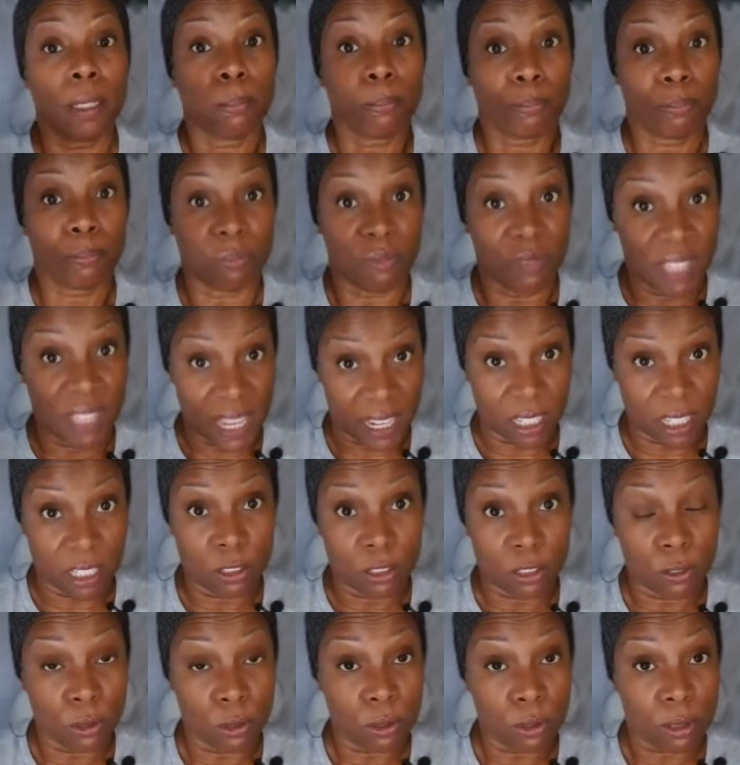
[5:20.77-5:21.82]
they can
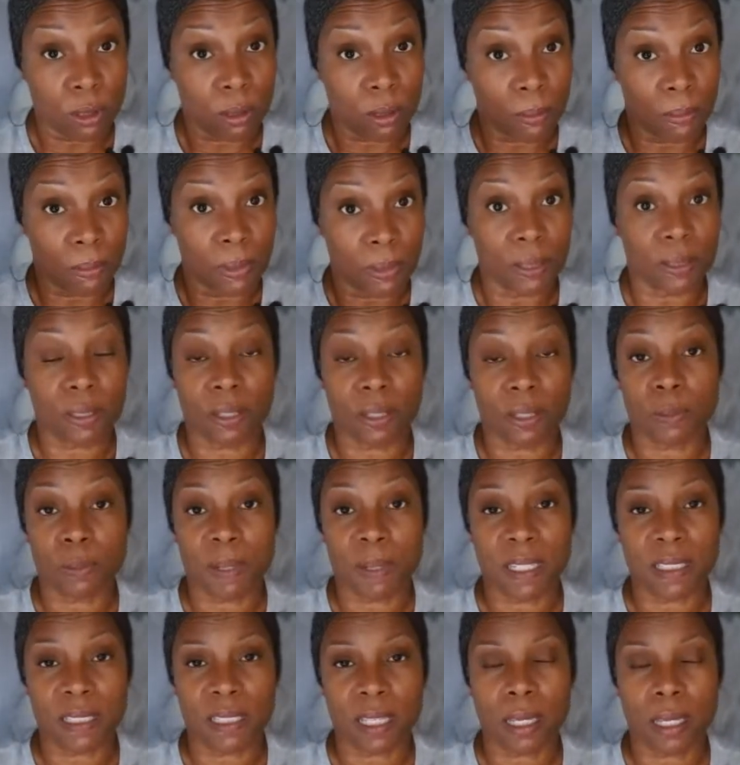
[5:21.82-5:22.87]
use military
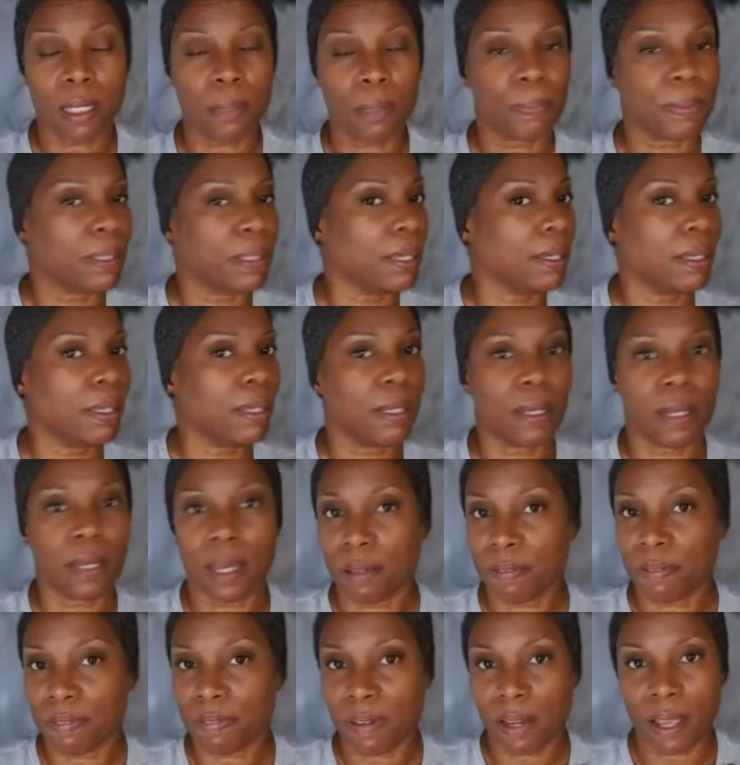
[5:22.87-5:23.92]
space aid, but they cannot
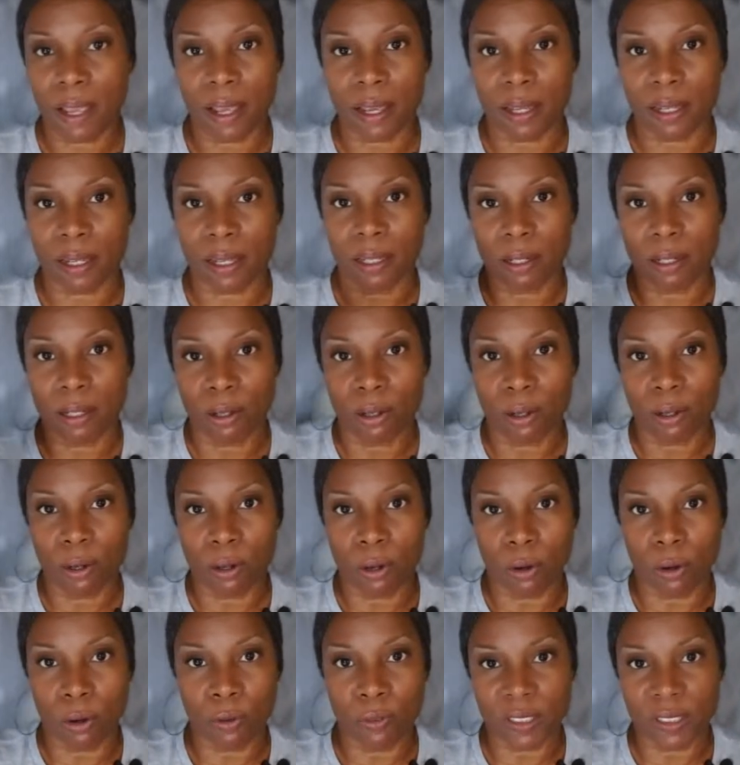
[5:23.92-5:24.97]
fly
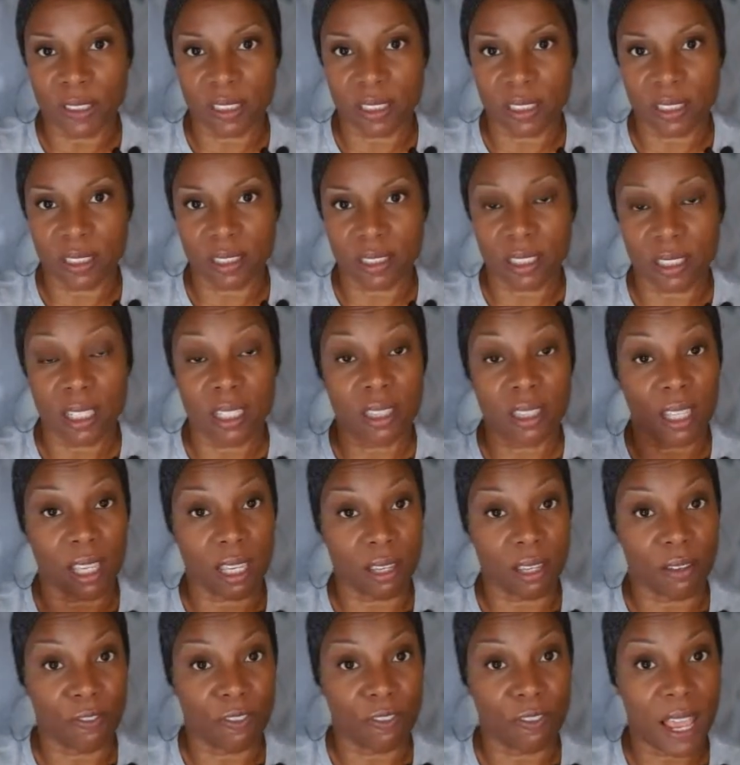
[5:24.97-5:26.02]
overseas. They
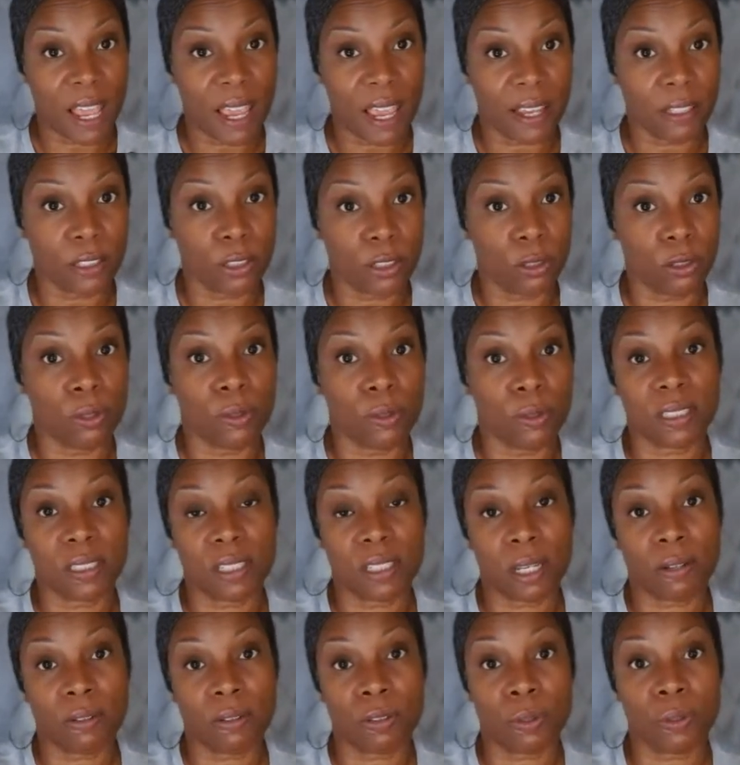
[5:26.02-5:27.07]
can fly to U.S.
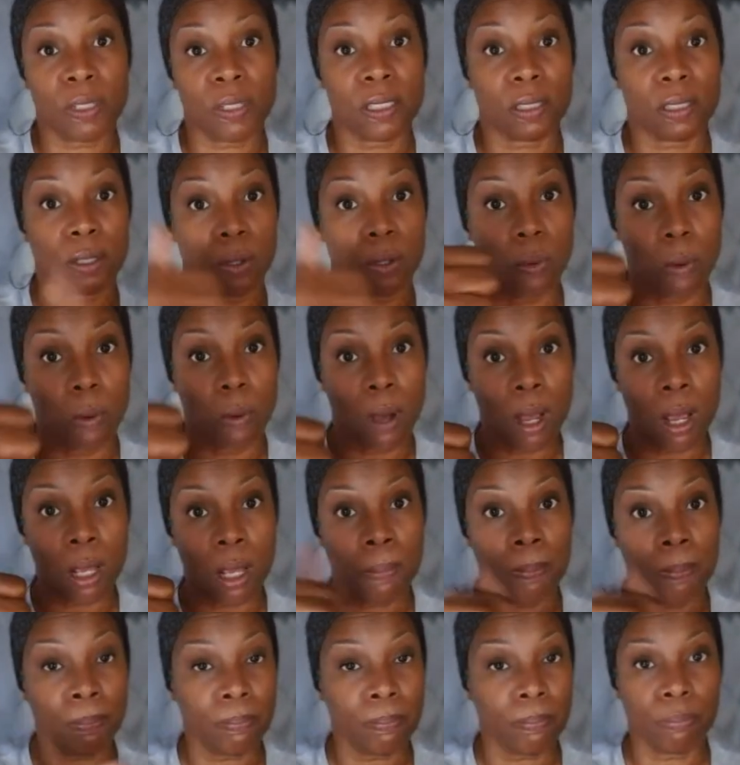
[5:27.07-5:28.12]
territories in
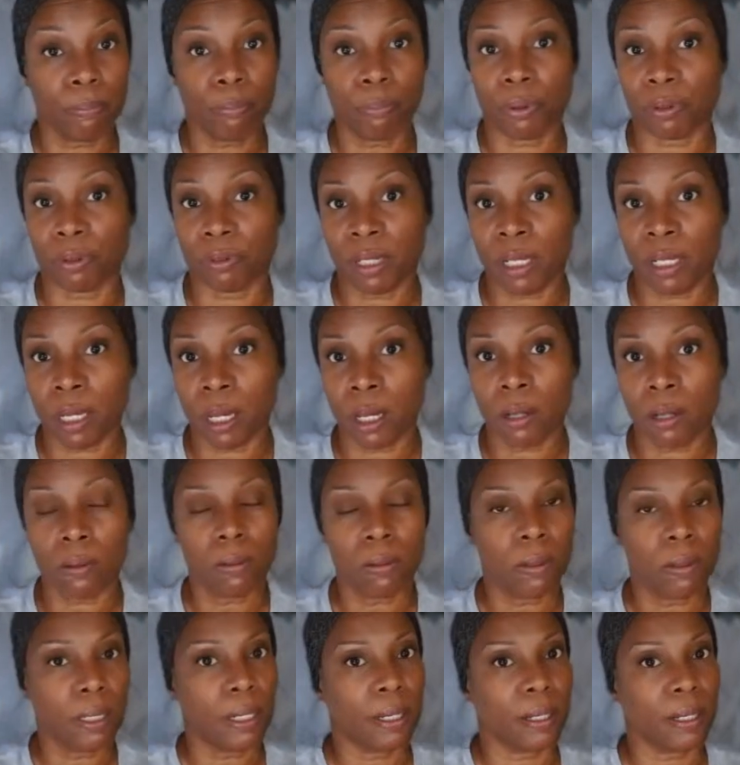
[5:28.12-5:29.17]
Guam, Puerto Rico,
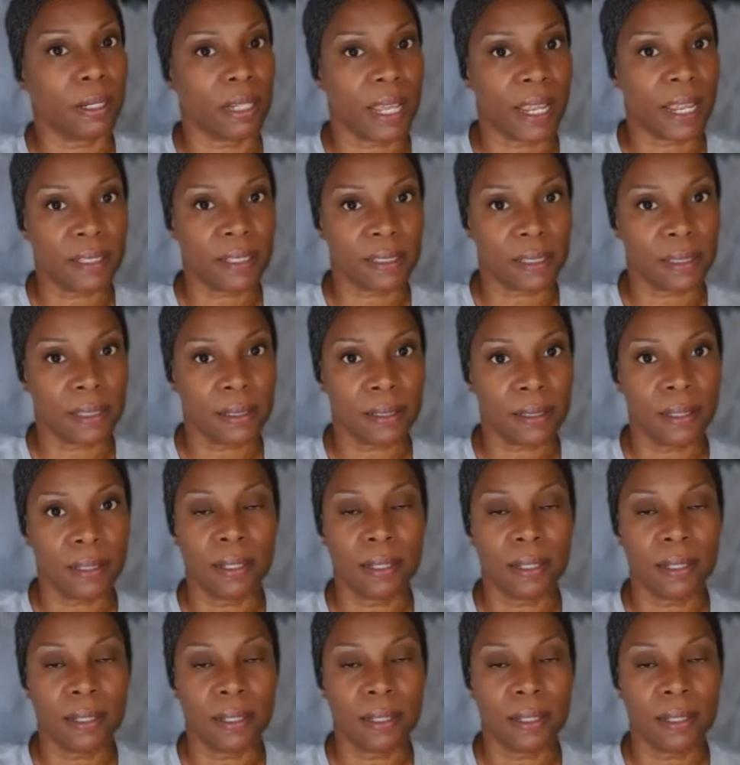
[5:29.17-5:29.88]
Alaska,